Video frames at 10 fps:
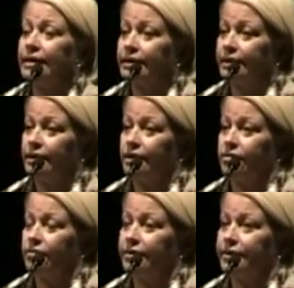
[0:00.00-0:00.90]

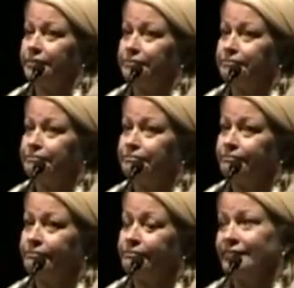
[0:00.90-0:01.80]
Now,
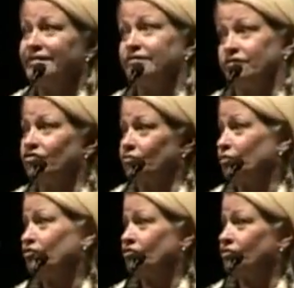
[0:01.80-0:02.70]
this is just a
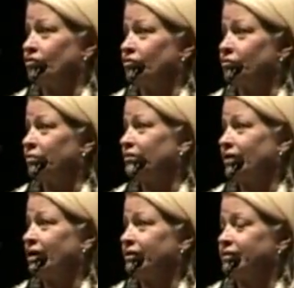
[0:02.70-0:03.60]
personal note, but
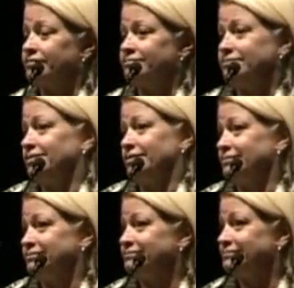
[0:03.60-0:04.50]

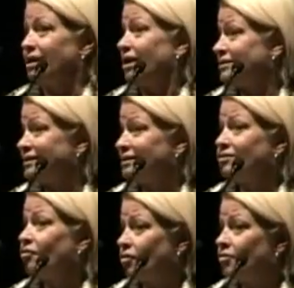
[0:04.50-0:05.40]
are there
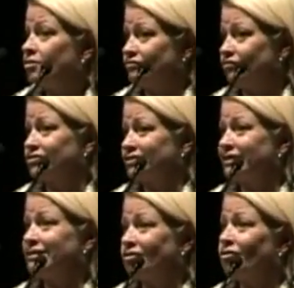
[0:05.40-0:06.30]
normal
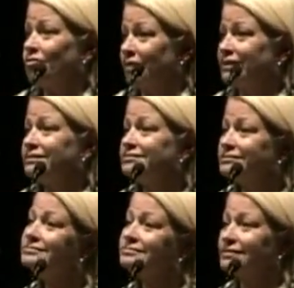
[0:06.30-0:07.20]
40-year-old men?
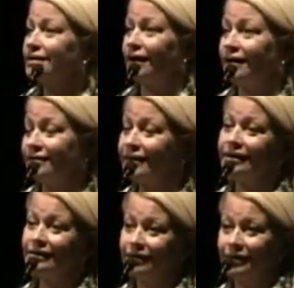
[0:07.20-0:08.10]
And are
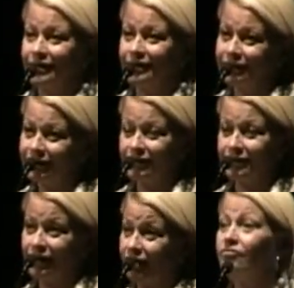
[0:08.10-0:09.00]
they like
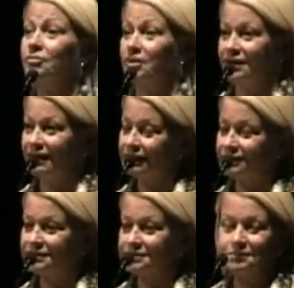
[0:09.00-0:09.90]
everybody
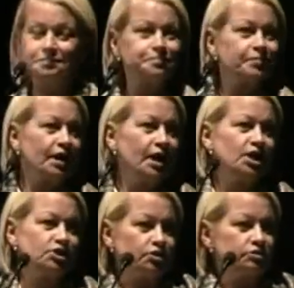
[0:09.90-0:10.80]
else?
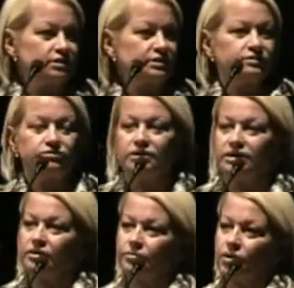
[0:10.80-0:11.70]
So this is
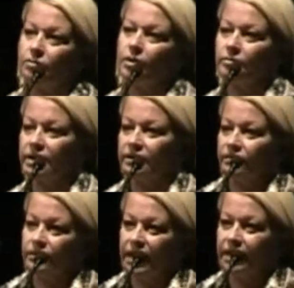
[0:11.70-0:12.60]
really the problem
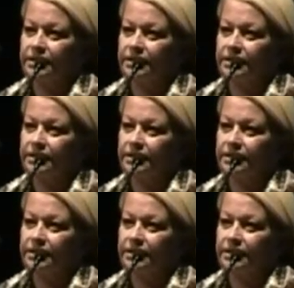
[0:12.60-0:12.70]
that